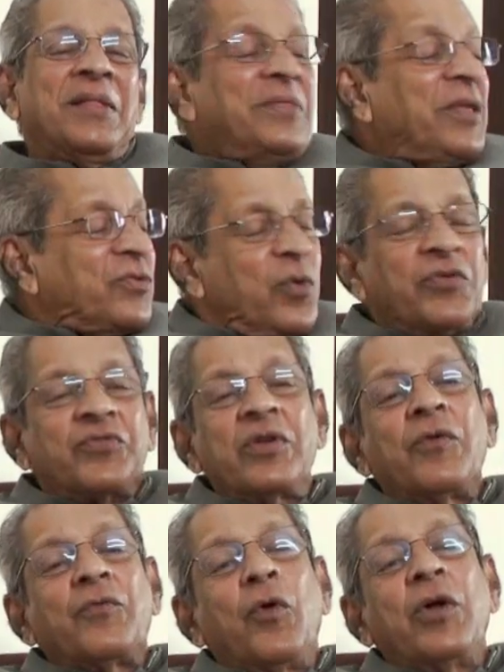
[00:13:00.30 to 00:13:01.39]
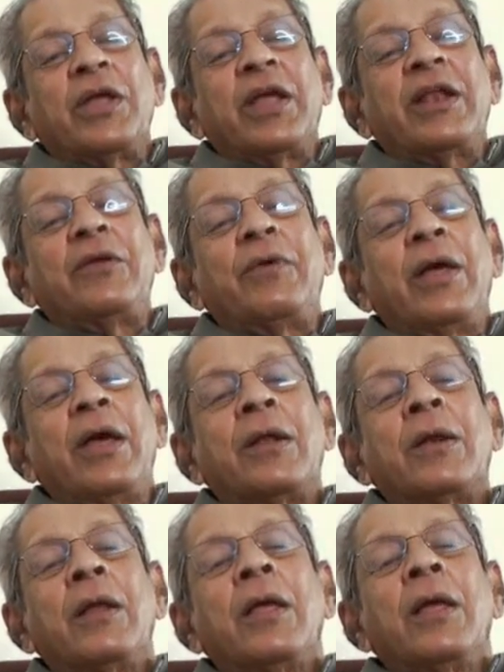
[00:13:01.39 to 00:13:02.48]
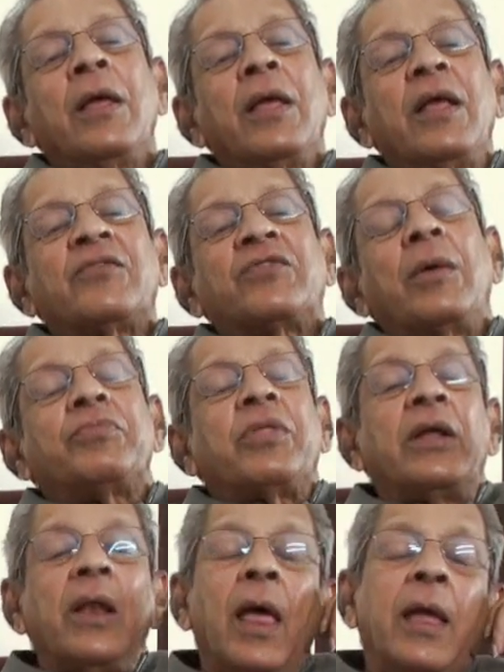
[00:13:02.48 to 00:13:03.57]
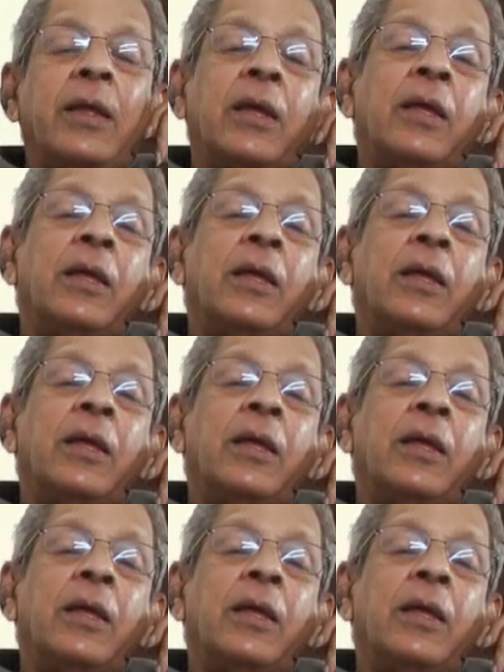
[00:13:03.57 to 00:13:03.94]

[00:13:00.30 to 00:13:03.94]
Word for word: This question of going anywhere is something like